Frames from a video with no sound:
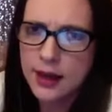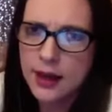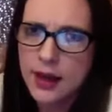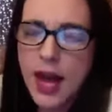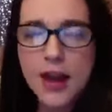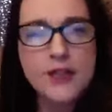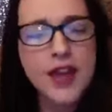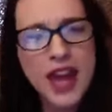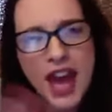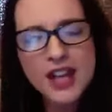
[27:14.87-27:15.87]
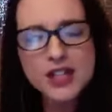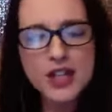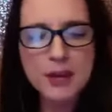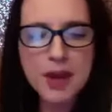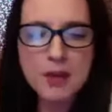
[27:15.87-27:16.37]
If they had a
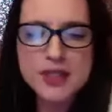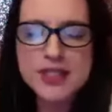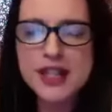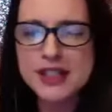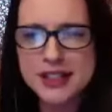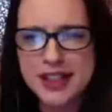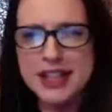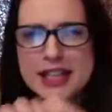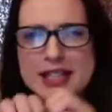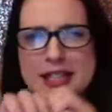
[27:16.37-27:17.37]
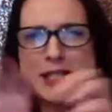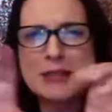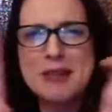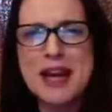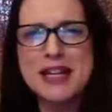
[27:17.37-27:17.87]
gem that was, I guess,
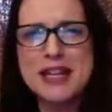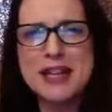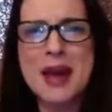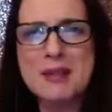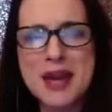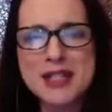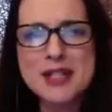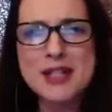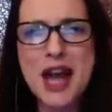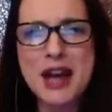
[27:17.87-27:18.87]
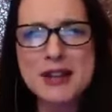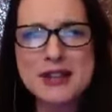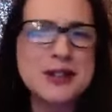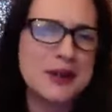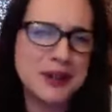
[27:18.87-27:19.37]
expanding that message out to
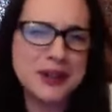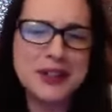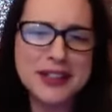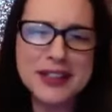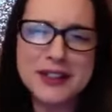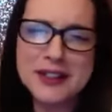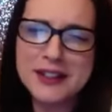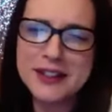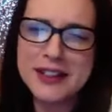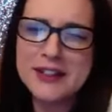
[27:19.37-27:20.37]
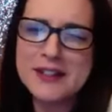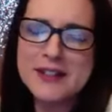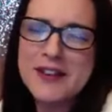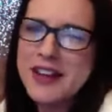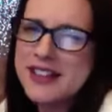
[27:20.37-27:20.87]
you, are you going to click on the link and
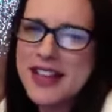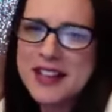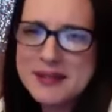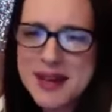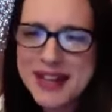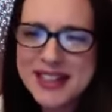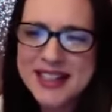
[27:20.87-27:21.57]
find out about it?